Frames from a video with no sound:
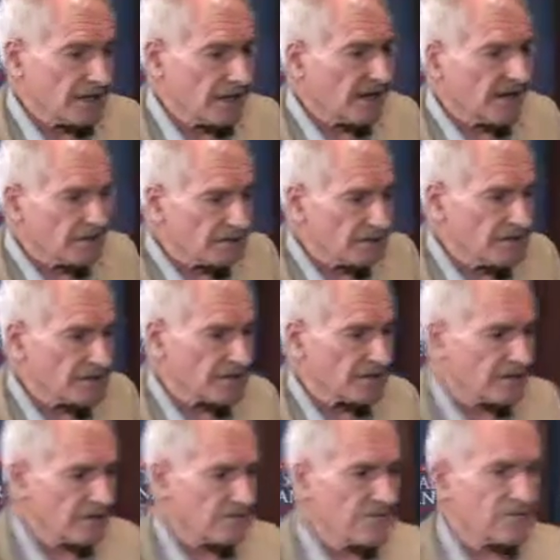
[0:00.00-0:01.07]
And I don't think there
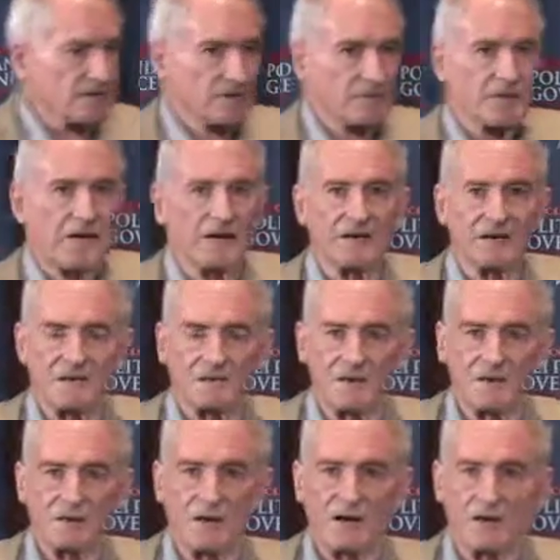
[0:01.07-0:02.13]
can be a competitive
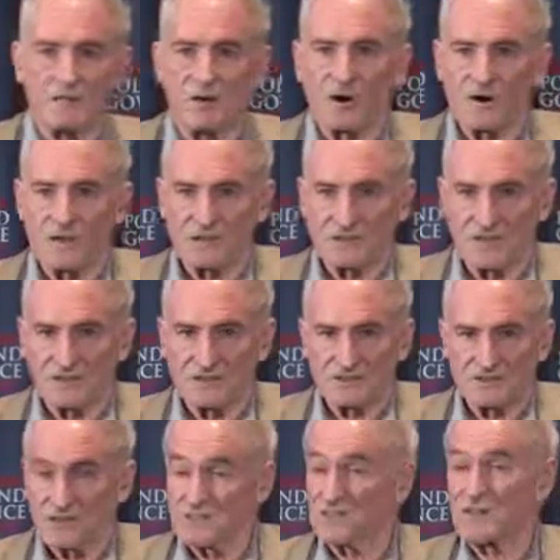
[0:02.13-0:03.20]
Democratic Party in
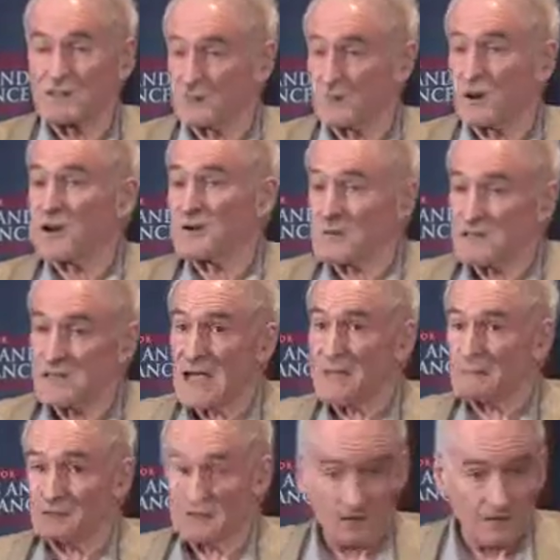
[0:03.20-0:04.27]
Texas until the party
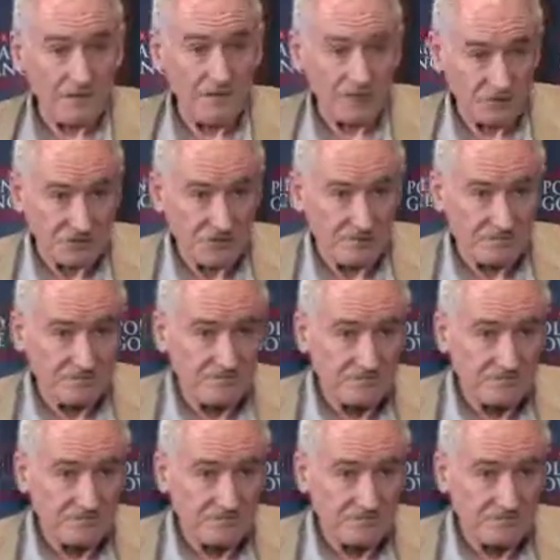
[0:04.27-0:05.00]
recaptures the governorship.